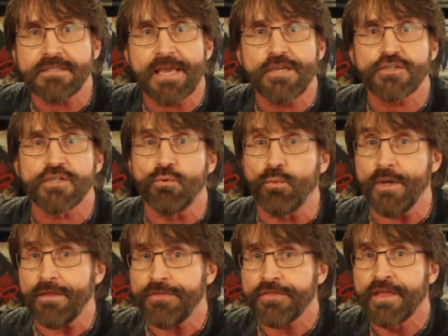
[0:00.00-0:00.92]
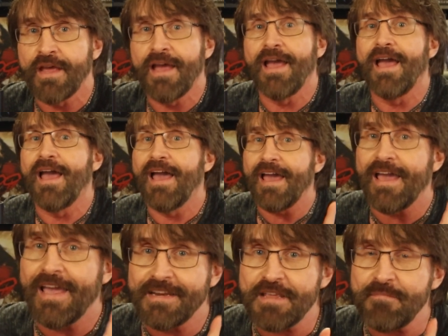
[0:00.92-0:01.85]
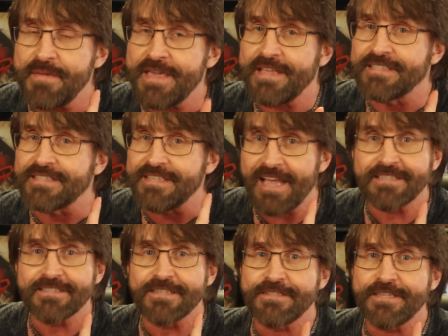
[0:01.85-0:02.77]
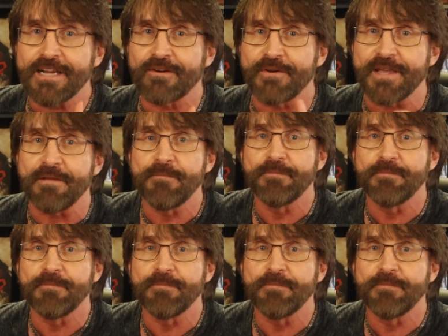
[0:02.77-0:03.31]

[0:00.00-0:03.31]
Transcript: station with any means necessary.